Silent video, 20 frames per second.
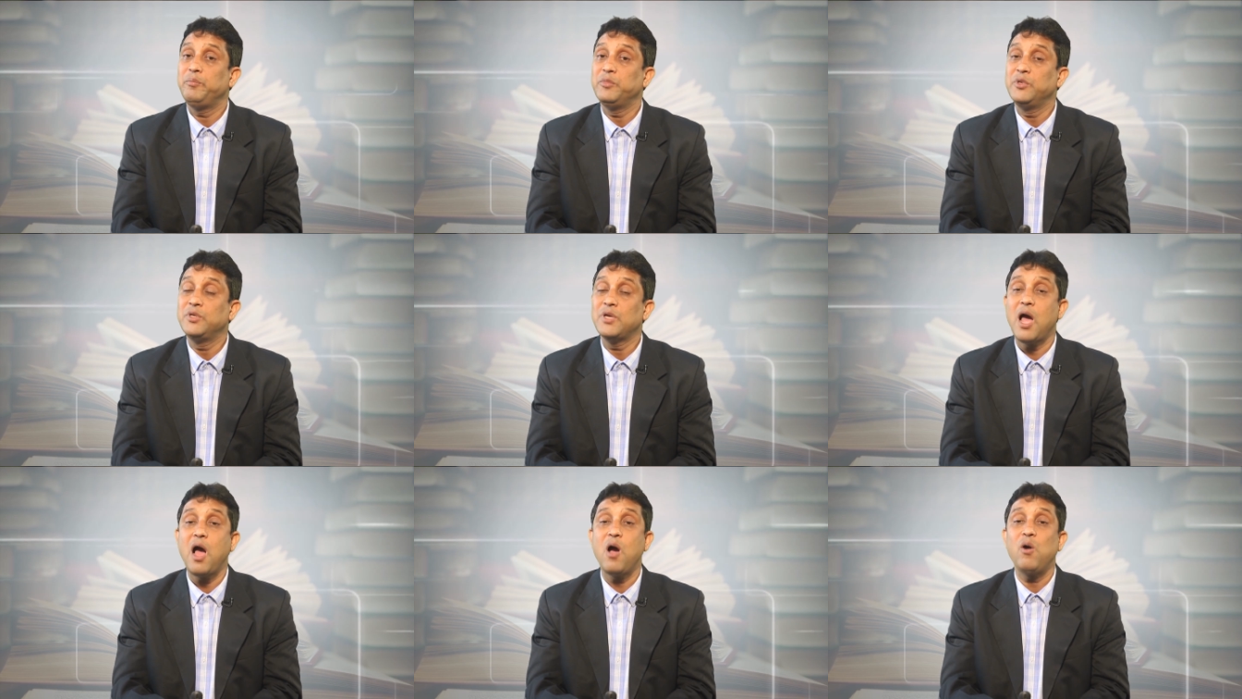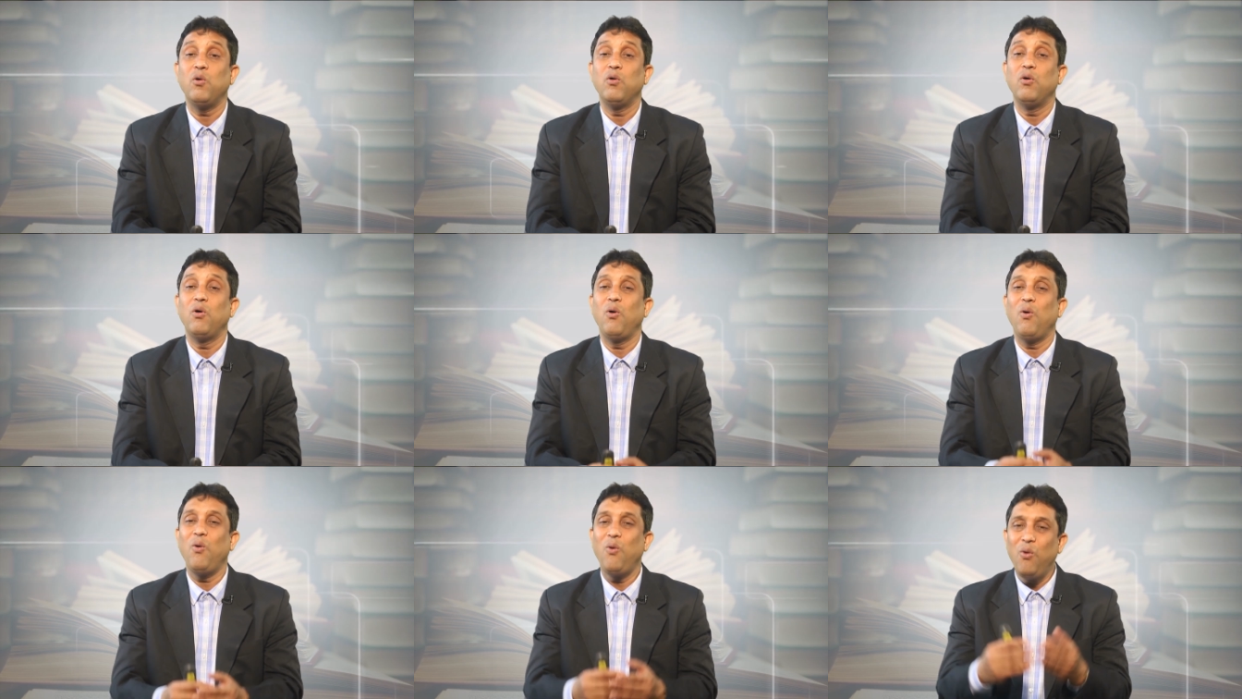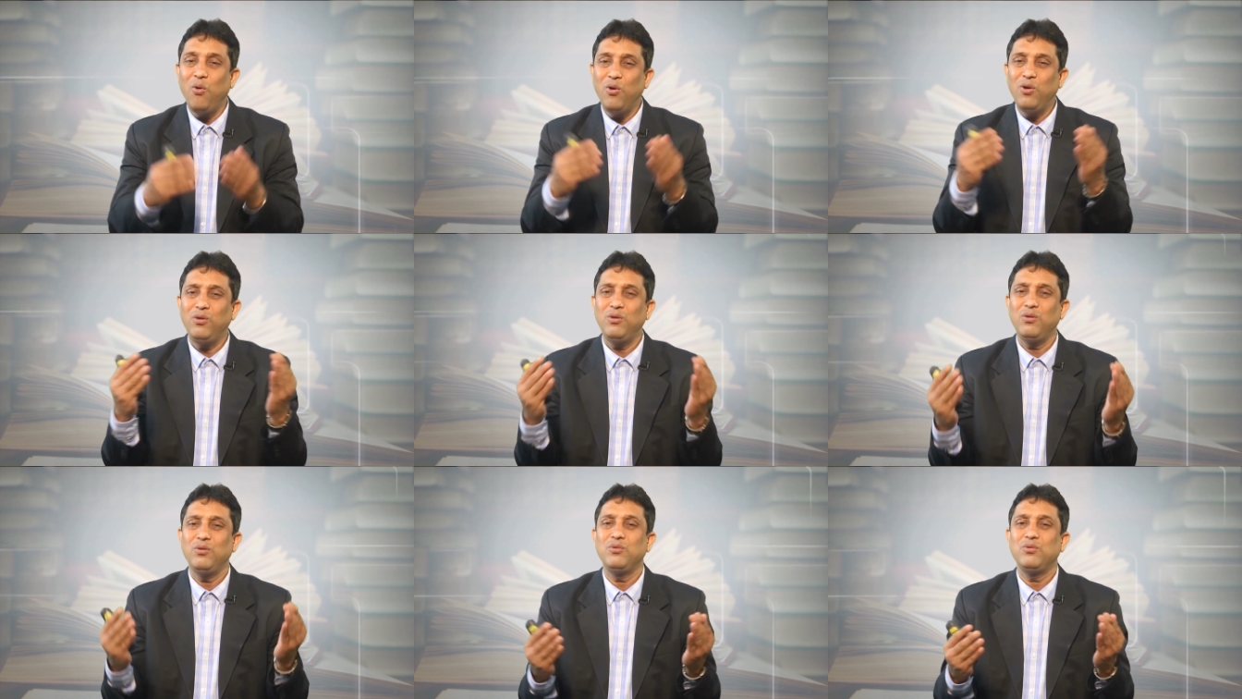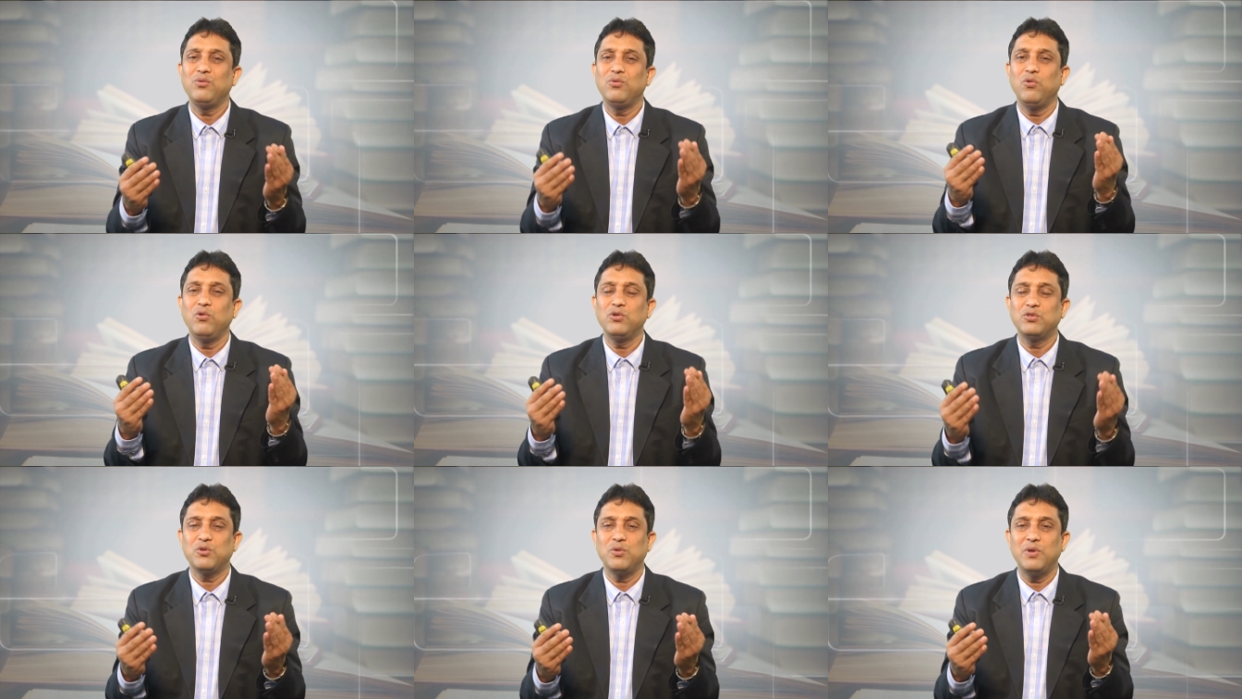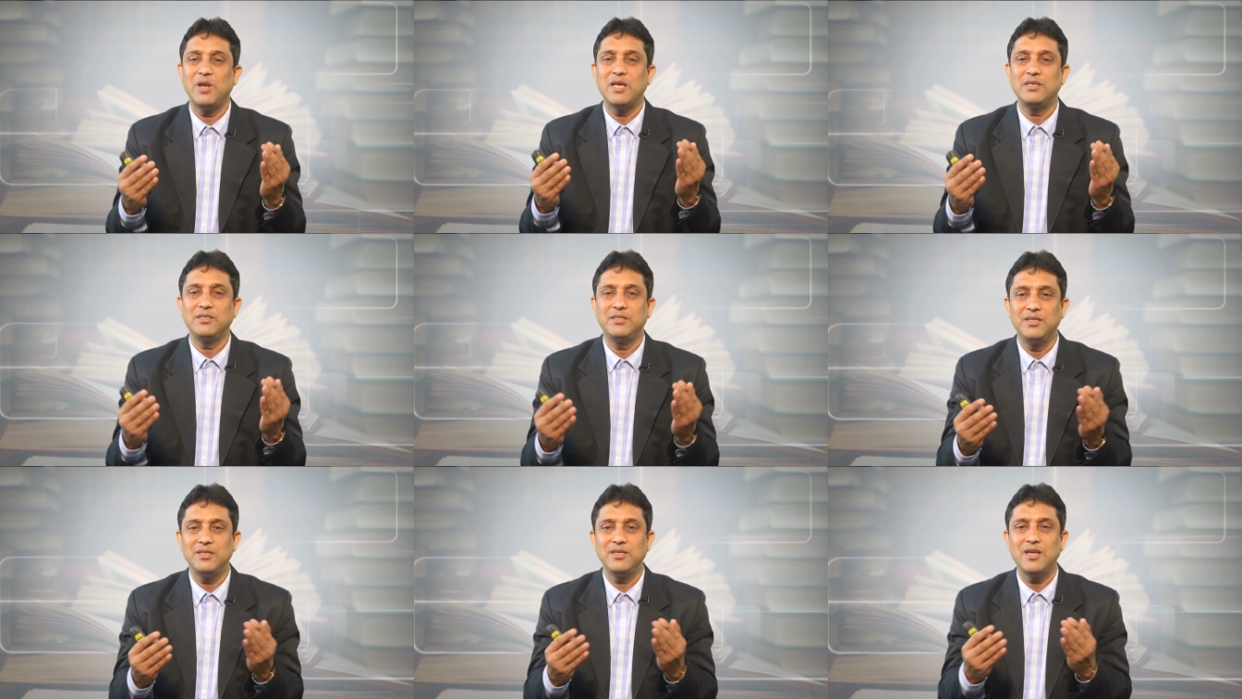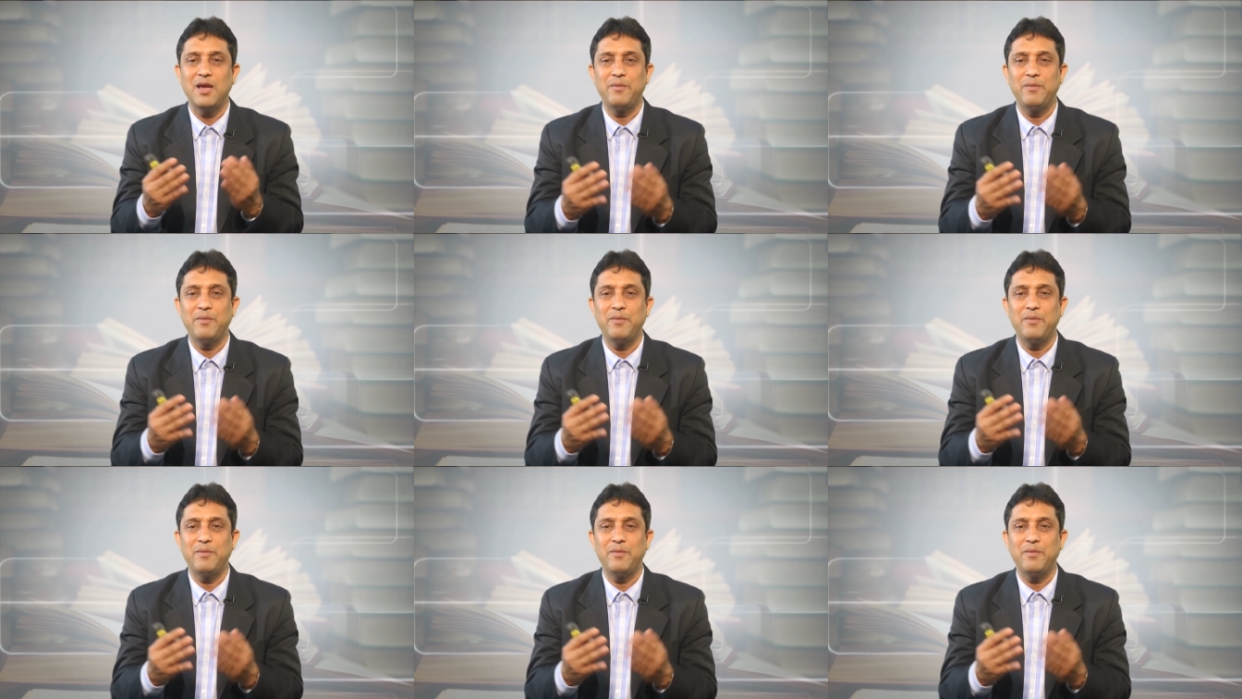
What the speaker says: now all co-scholastic